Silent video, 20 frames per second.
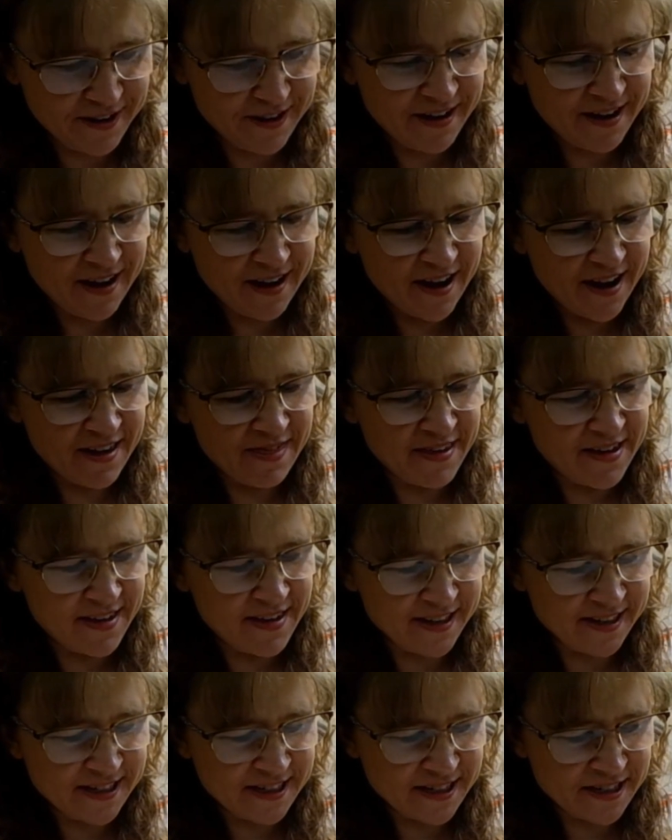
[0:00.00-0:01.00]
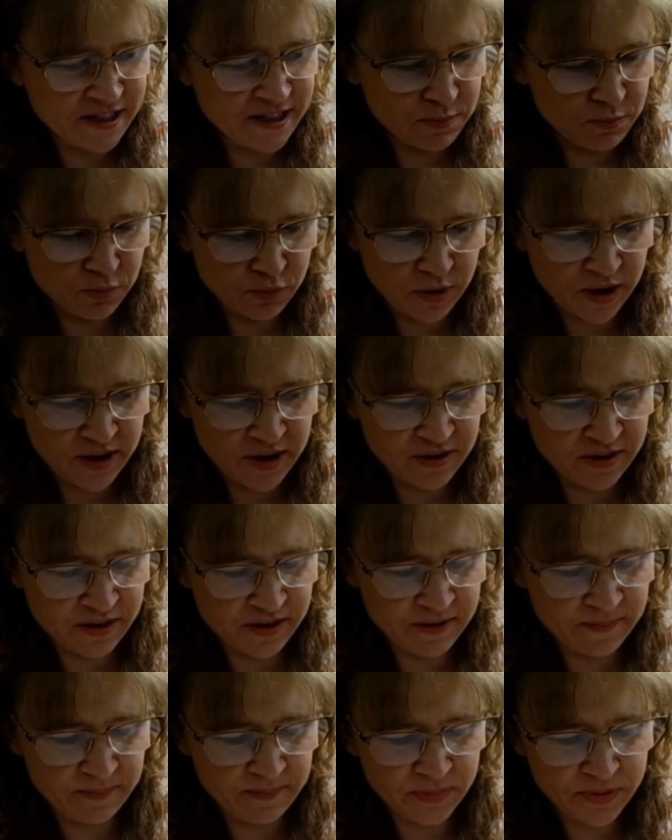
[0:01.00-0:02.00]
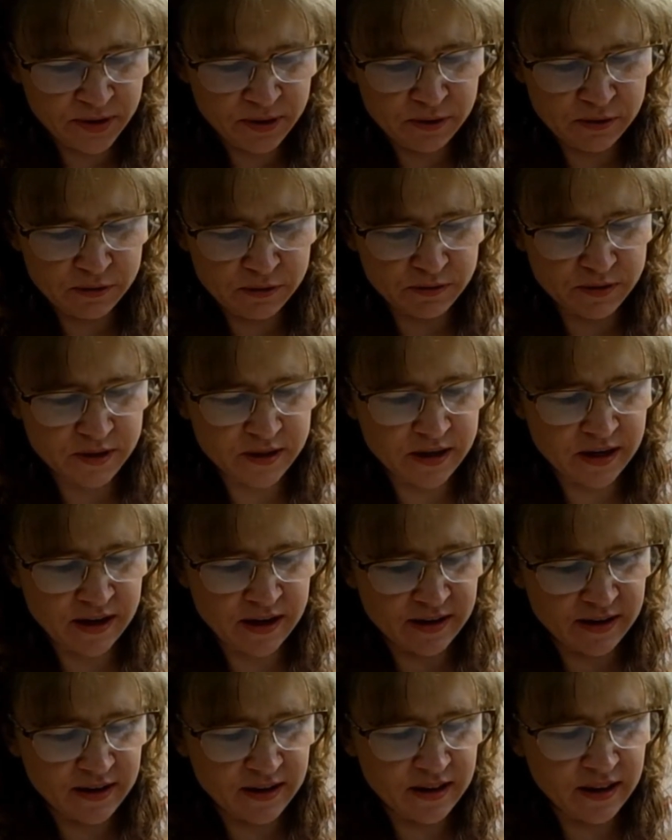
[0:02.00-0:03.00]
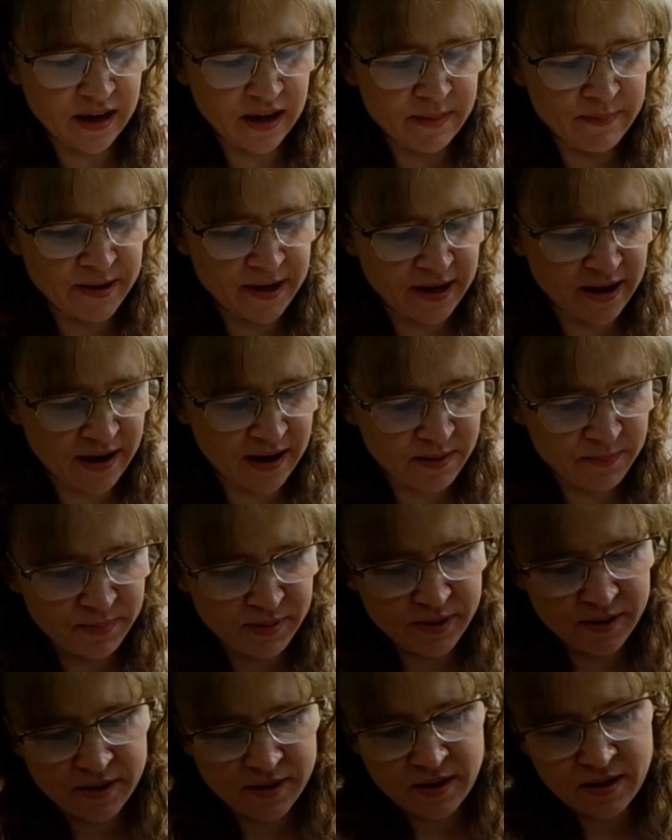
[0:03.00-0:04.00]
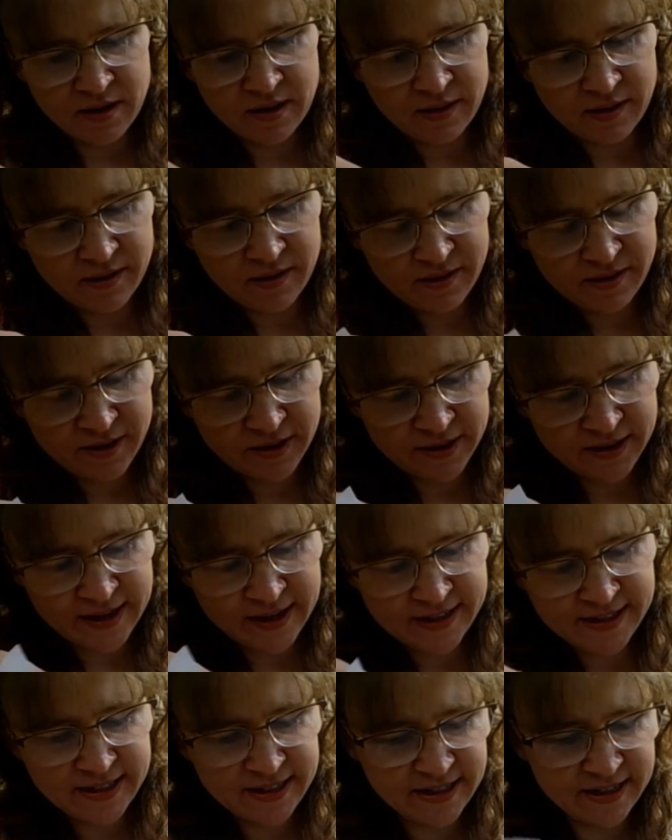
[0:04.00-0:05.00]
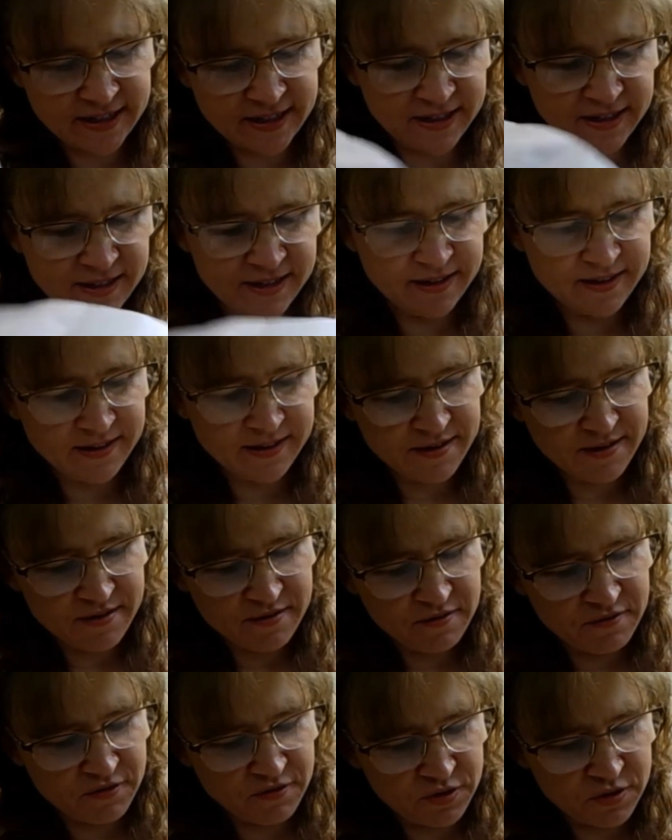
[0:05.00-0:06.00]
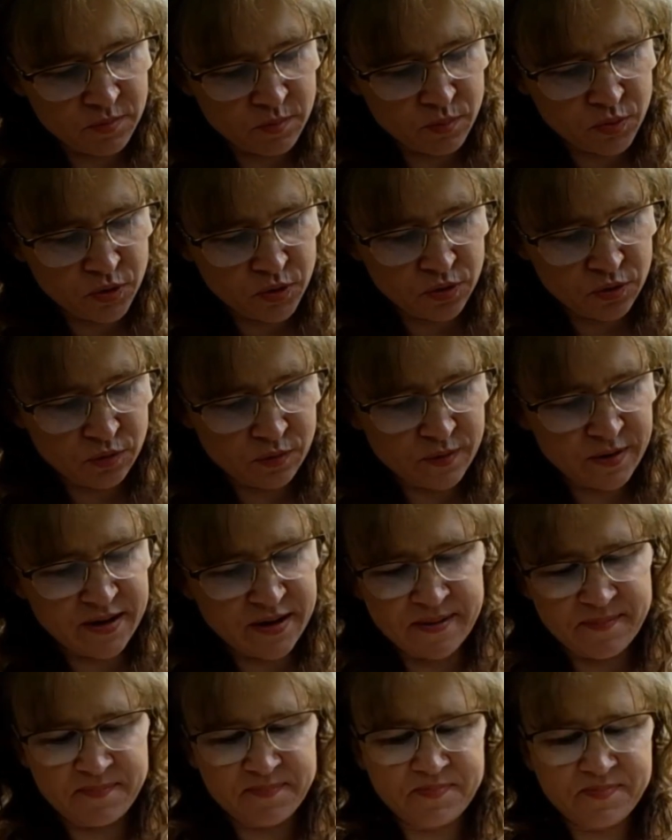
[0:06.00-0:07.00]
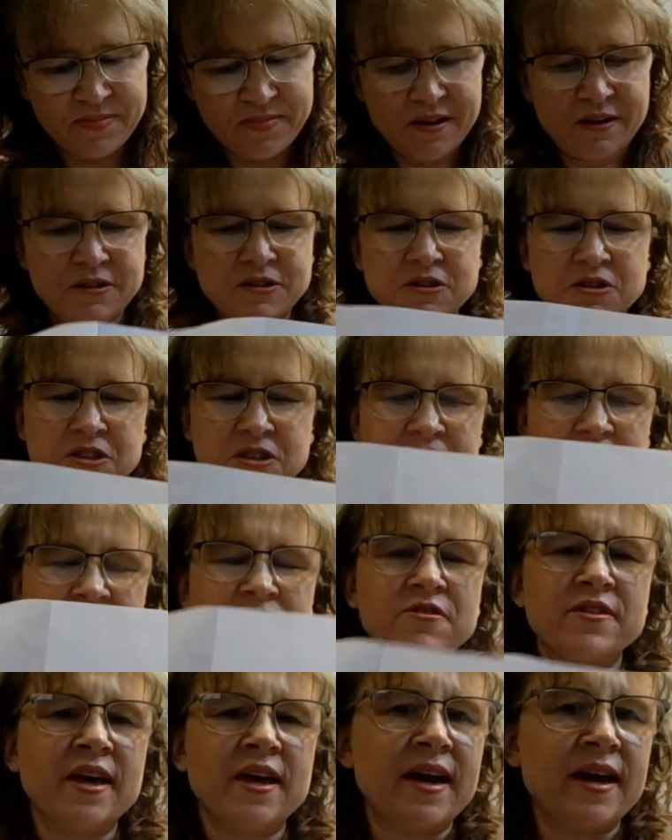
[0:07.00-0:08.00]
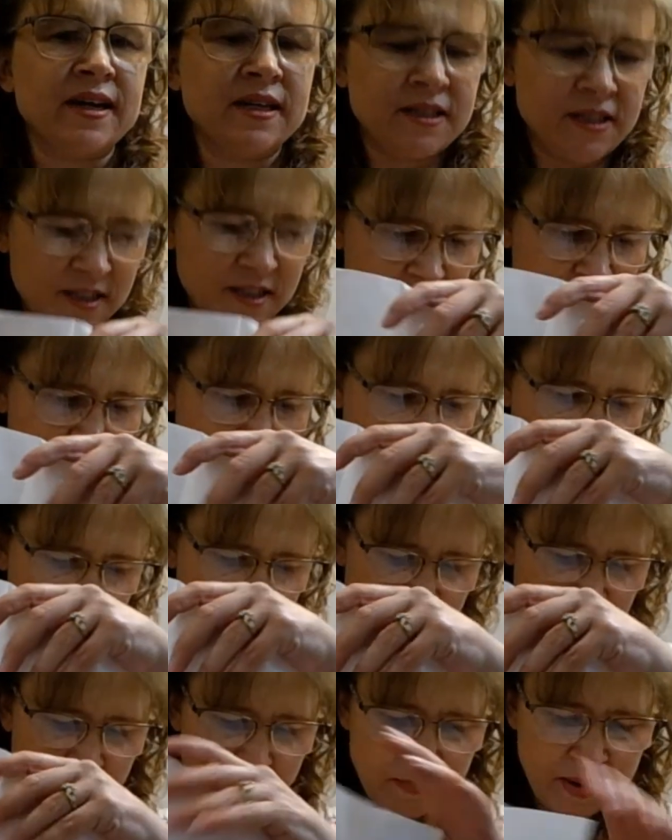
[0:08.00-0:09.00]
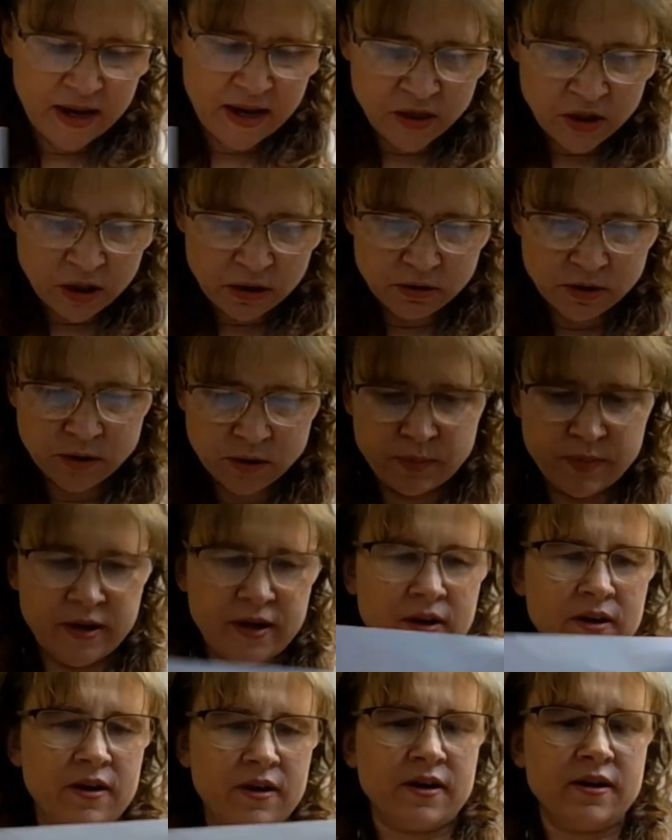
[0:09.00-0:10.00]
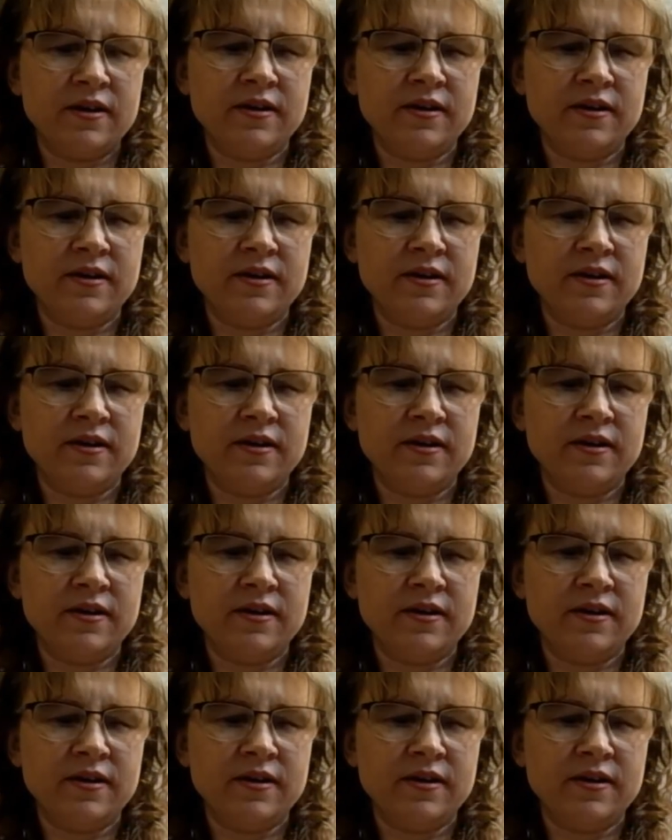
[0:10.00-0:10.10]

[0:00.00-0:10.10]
And then this is a brother who's climbing up on the lacing for the boot. So after that, I just made those bigger